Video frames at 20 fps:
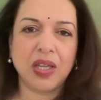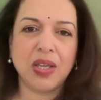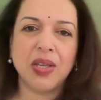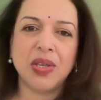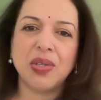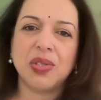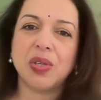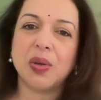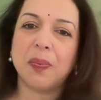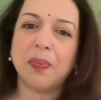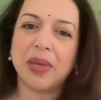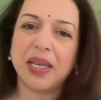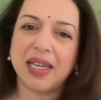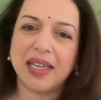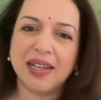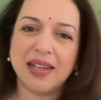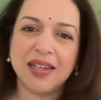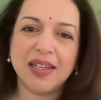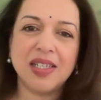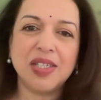So
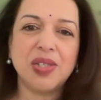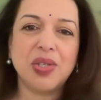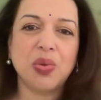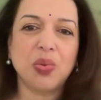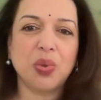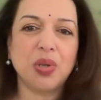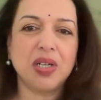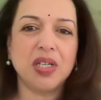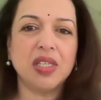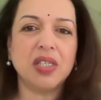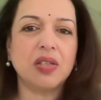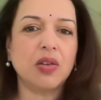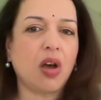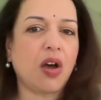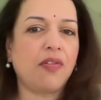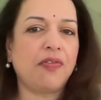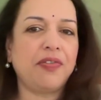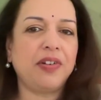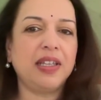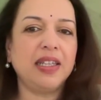beginner students
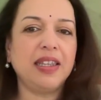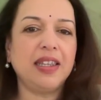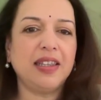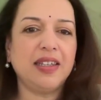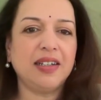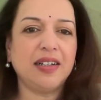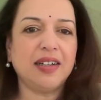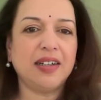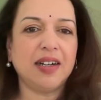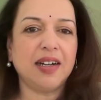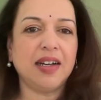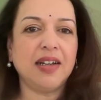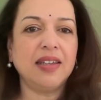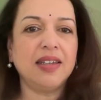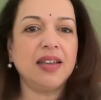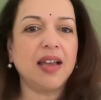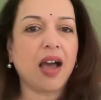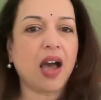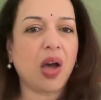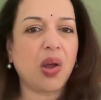often learn
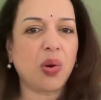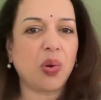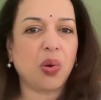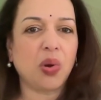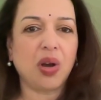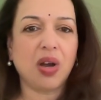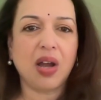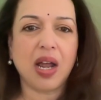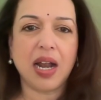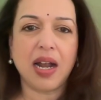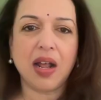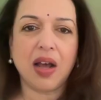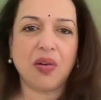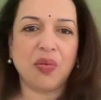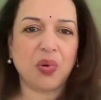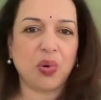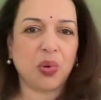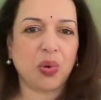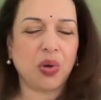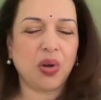the Aroha and
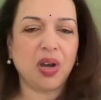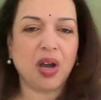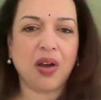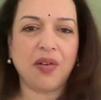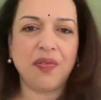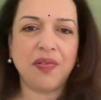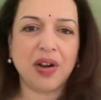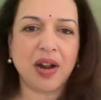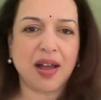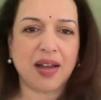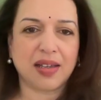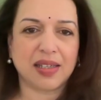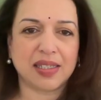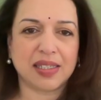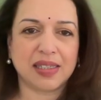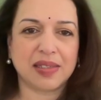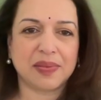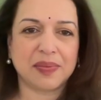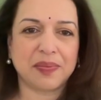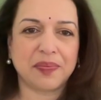Avroha of
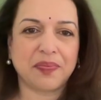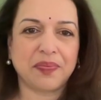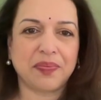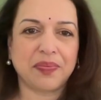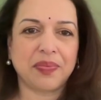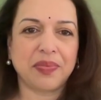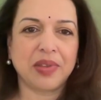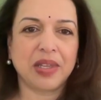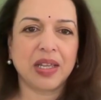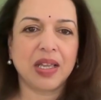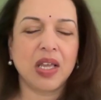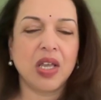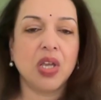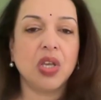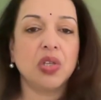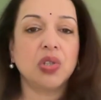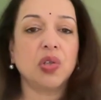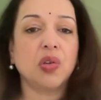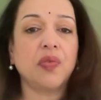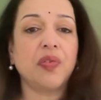rags.
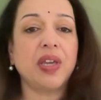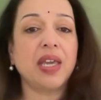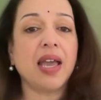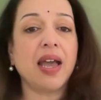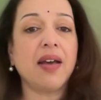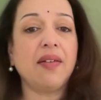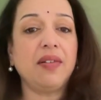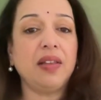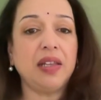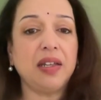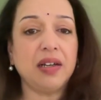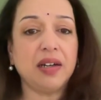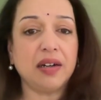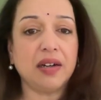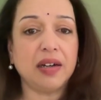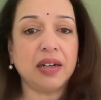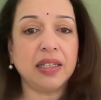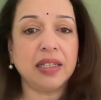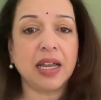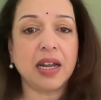So we have
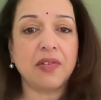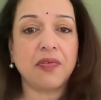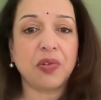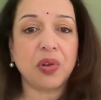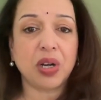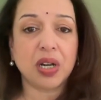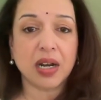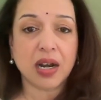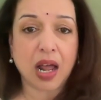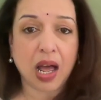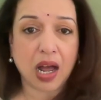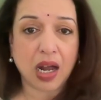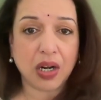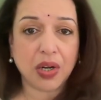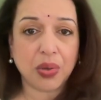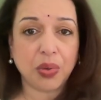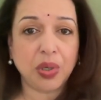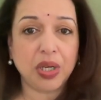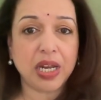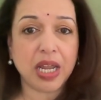learned that for a rag
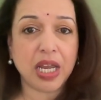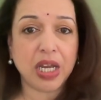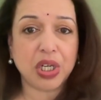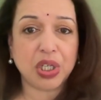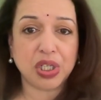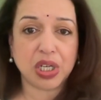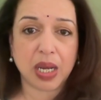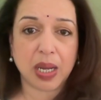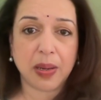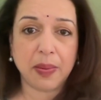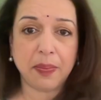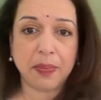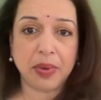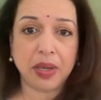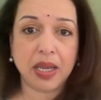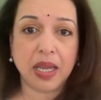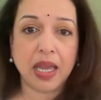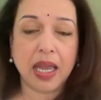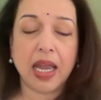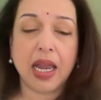to take shape,
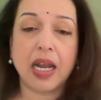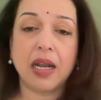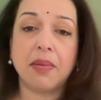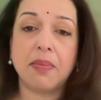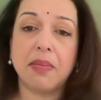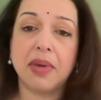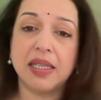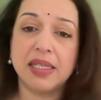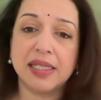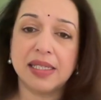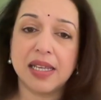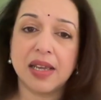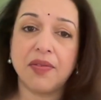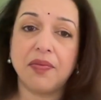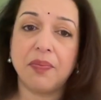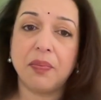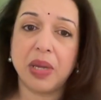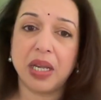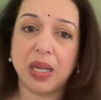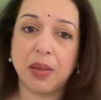it must
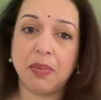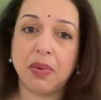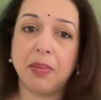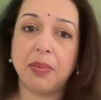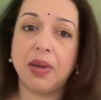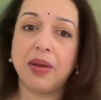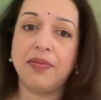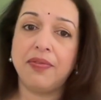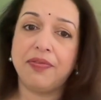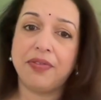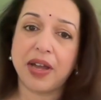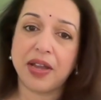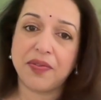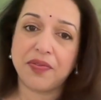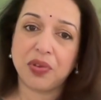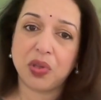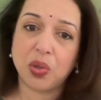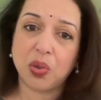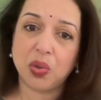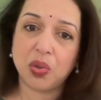have minimum of
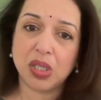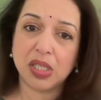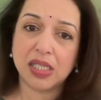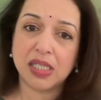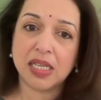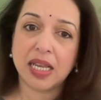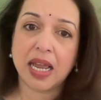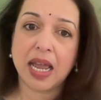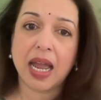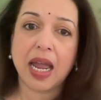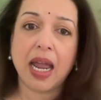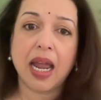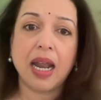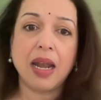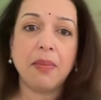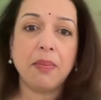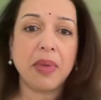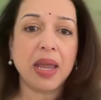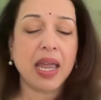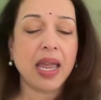5 notes
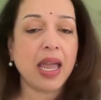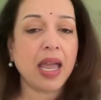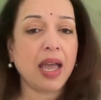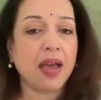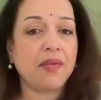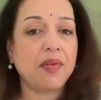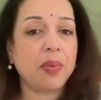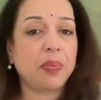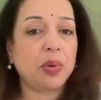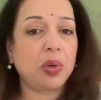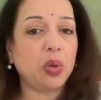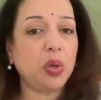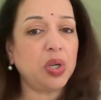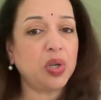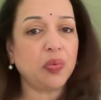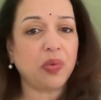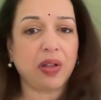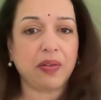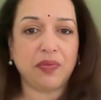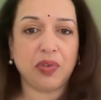and may have up to
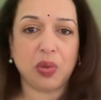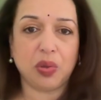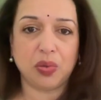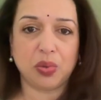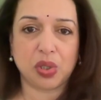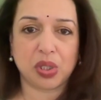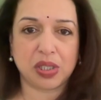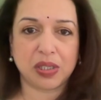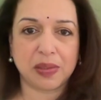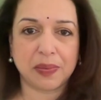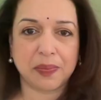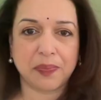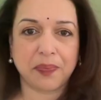12 notes.